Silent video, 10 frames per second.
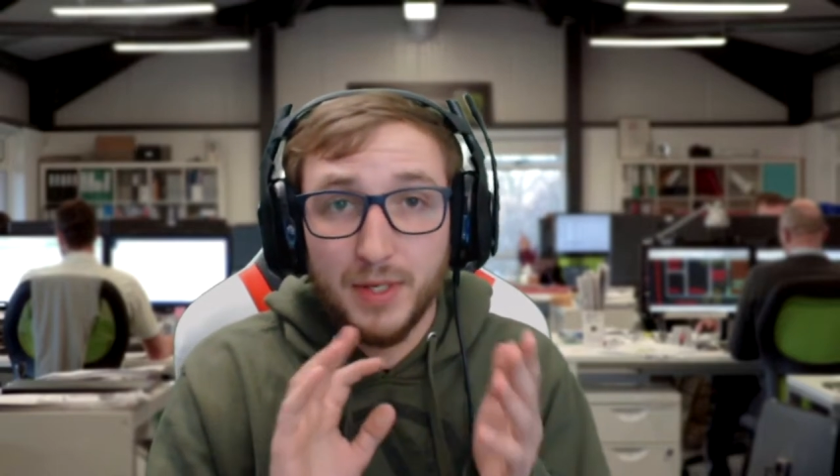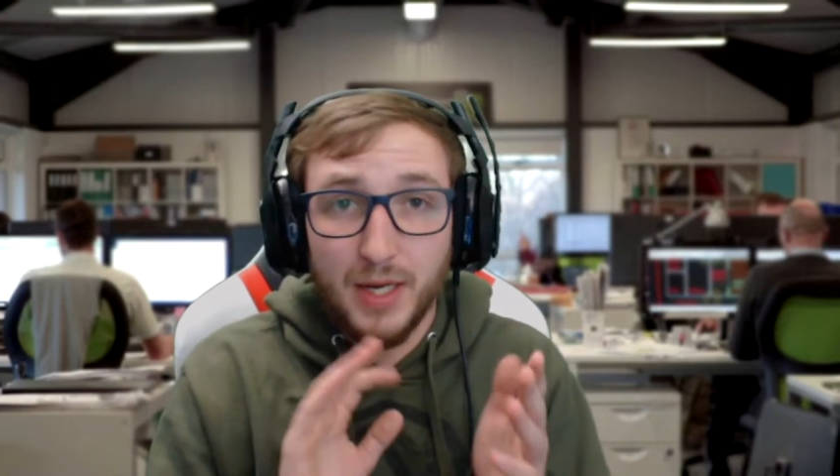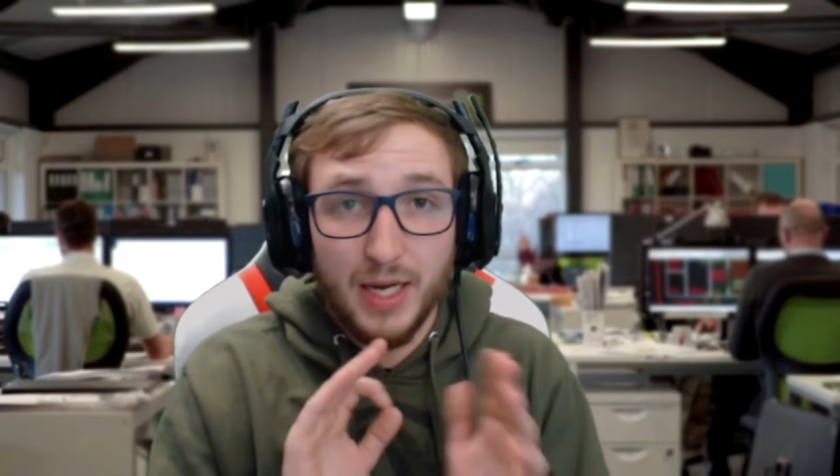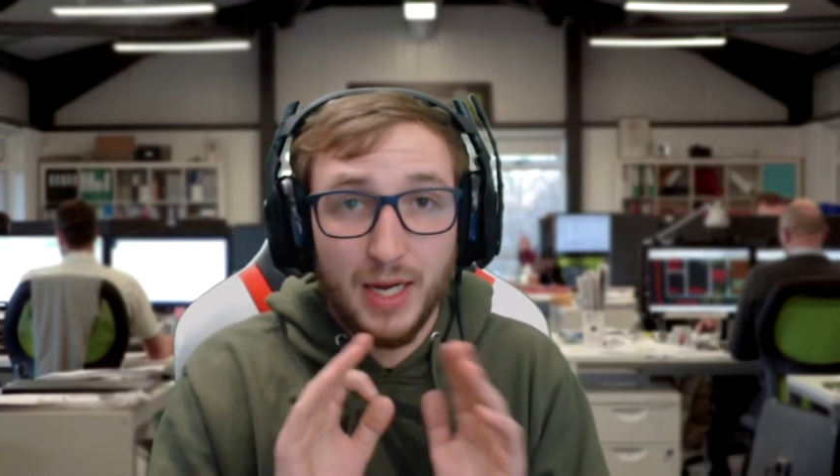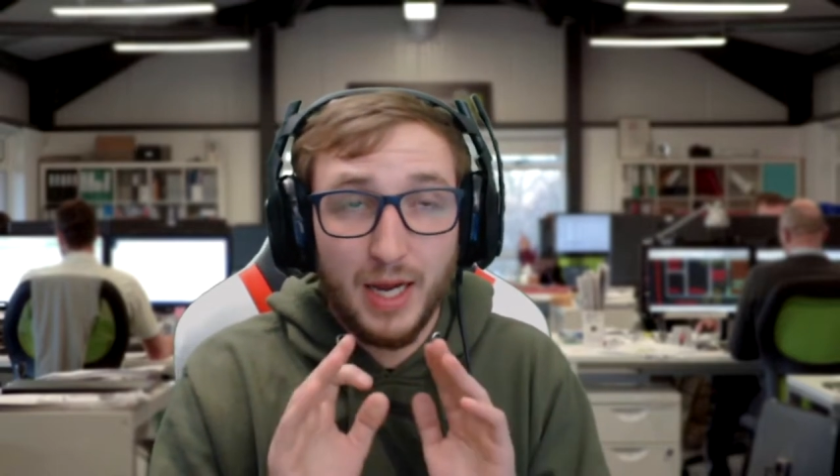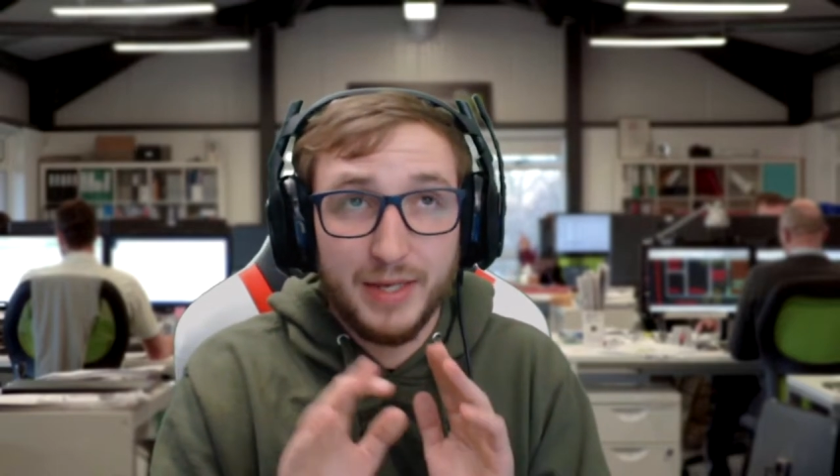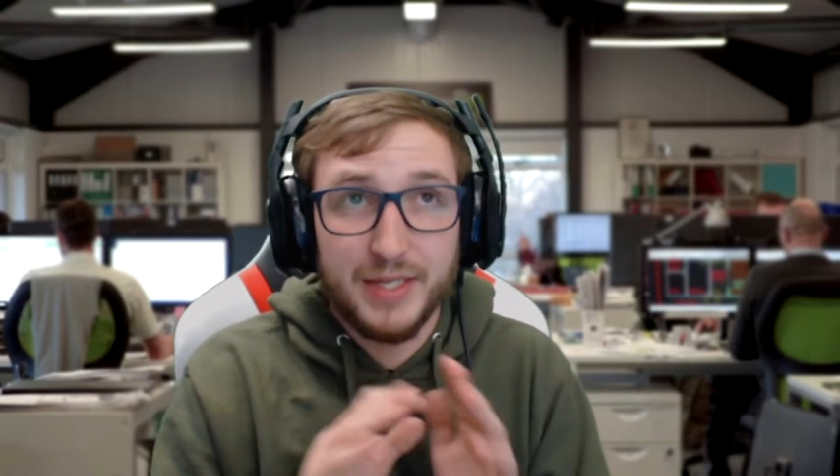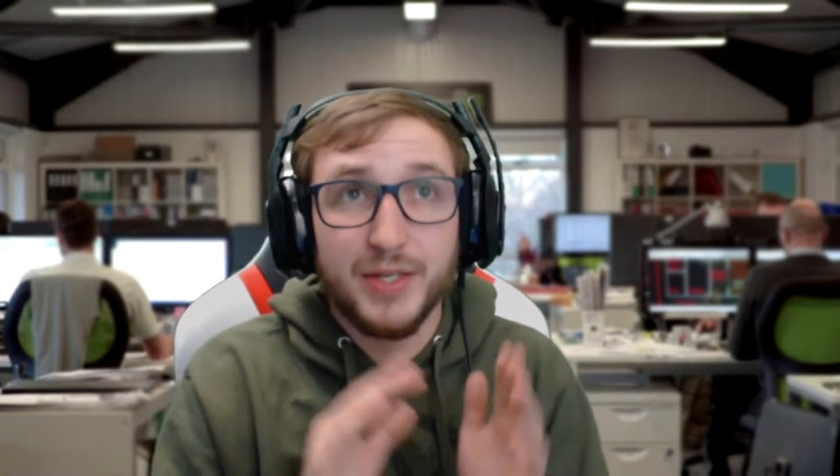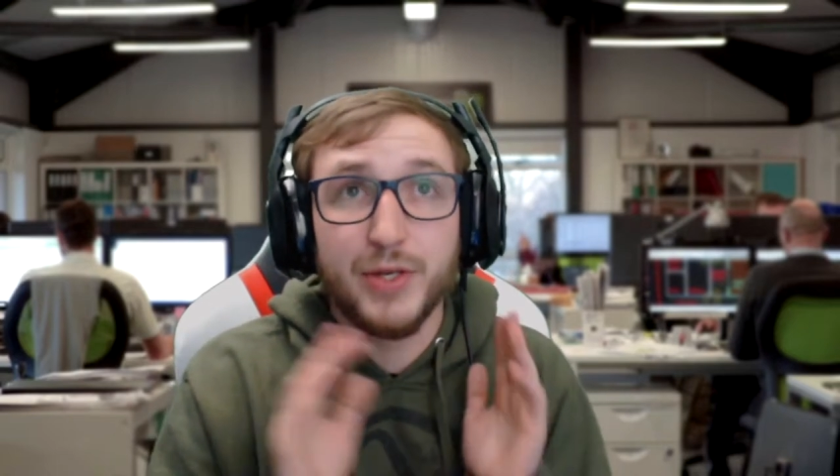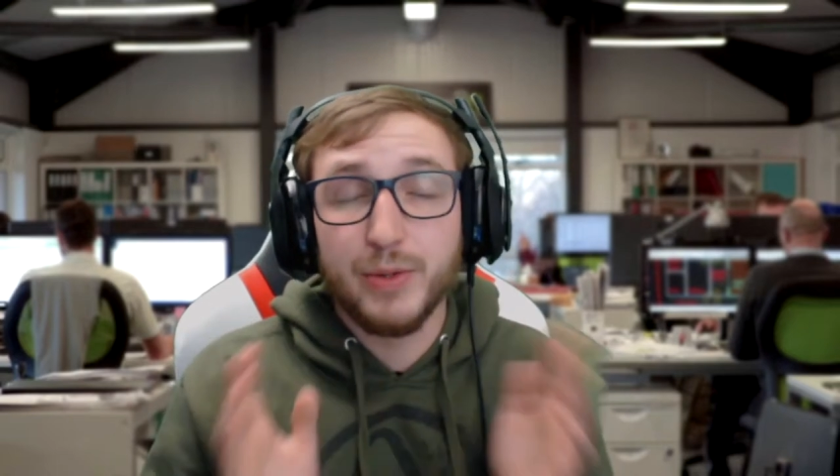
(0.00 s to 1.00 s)
uh, I
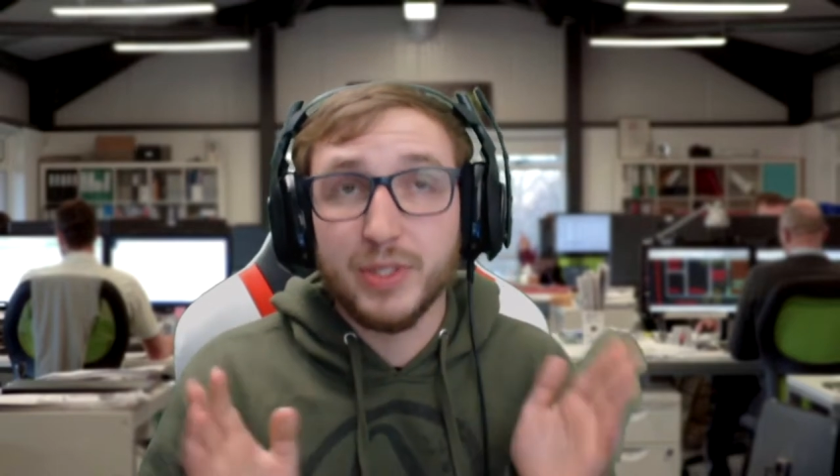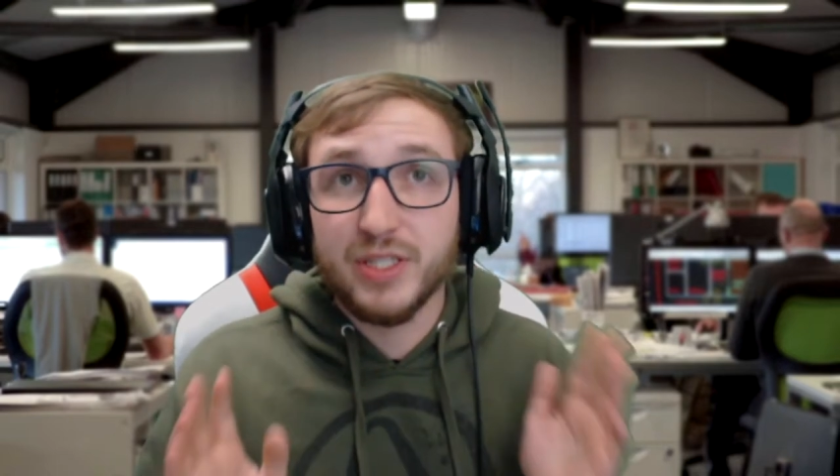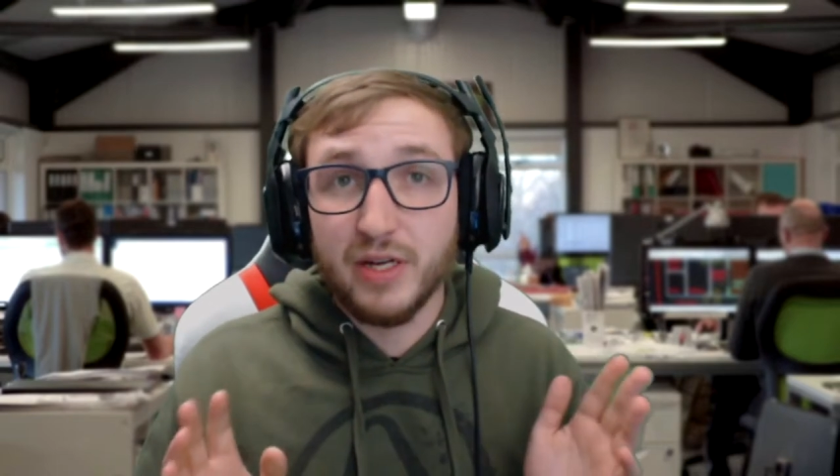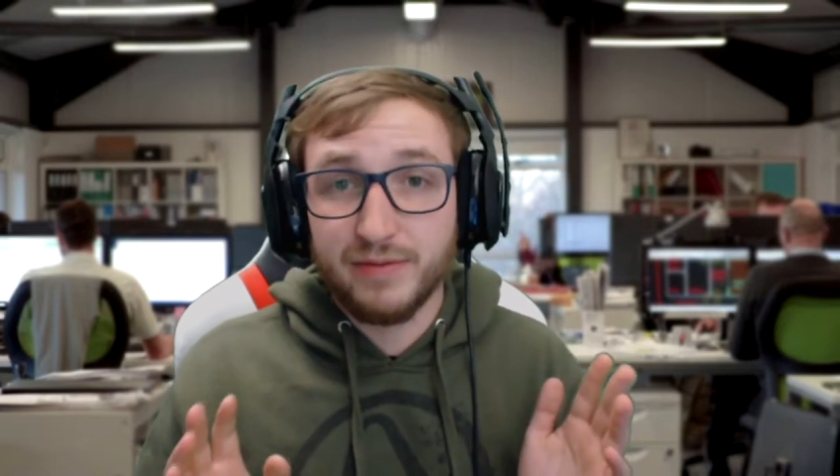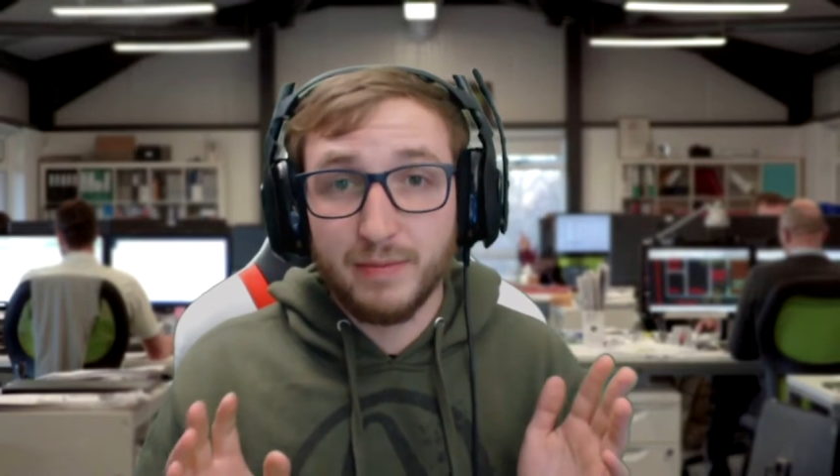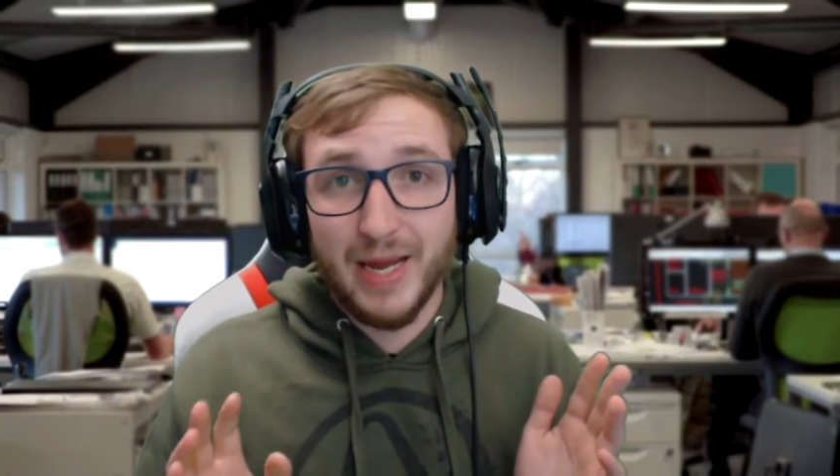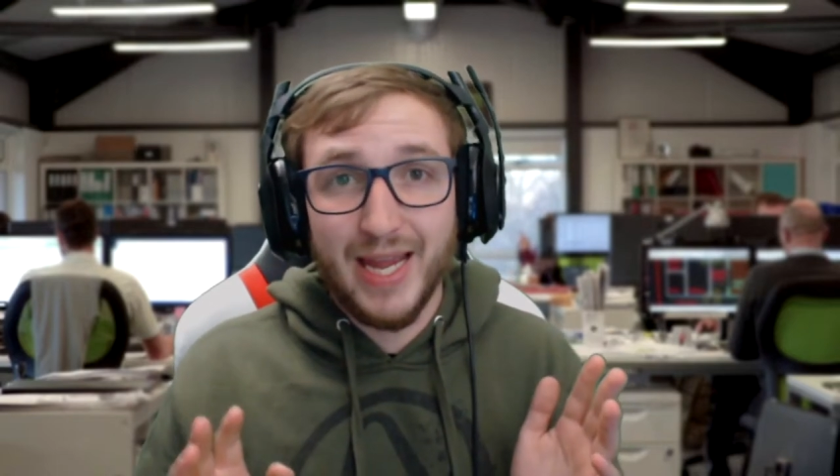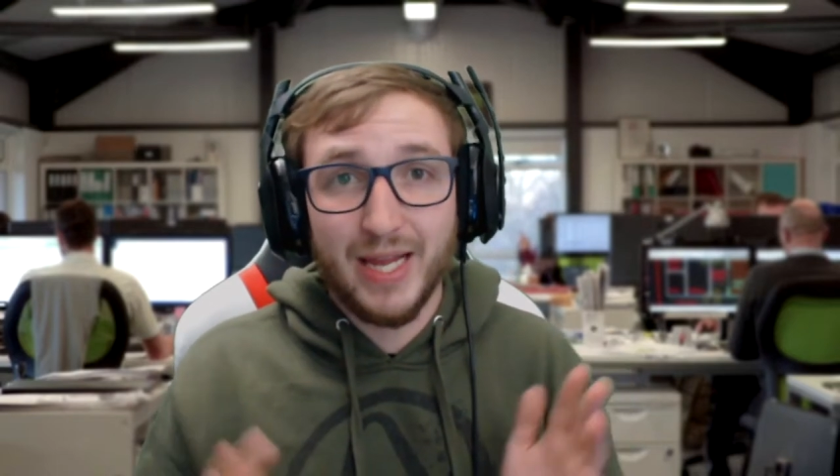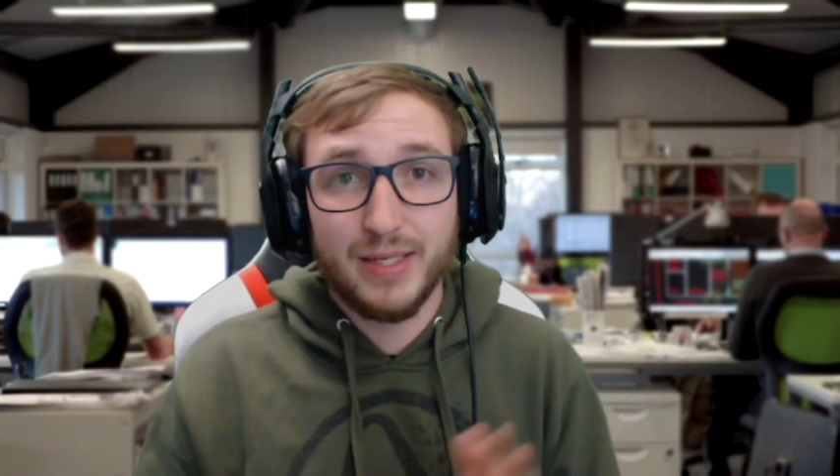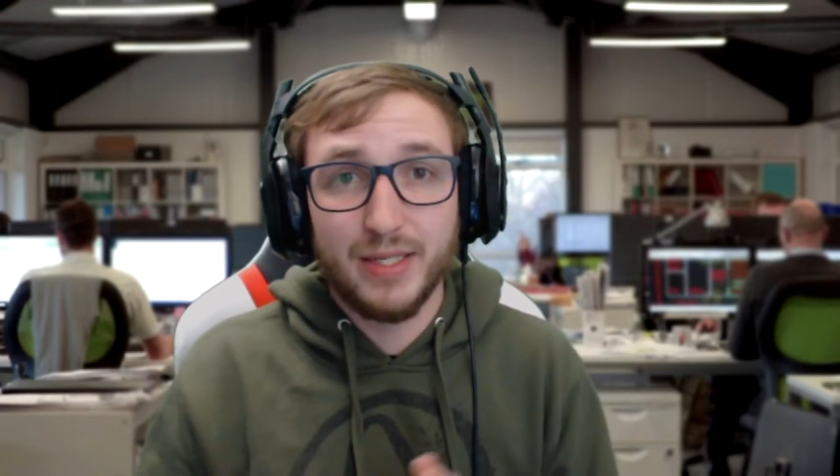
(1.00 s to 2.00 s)
did notice stuff in my
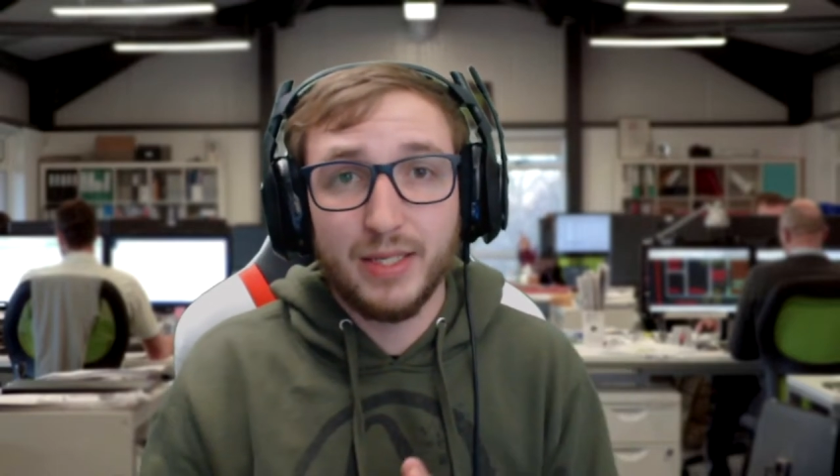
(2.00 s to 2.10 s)
hand,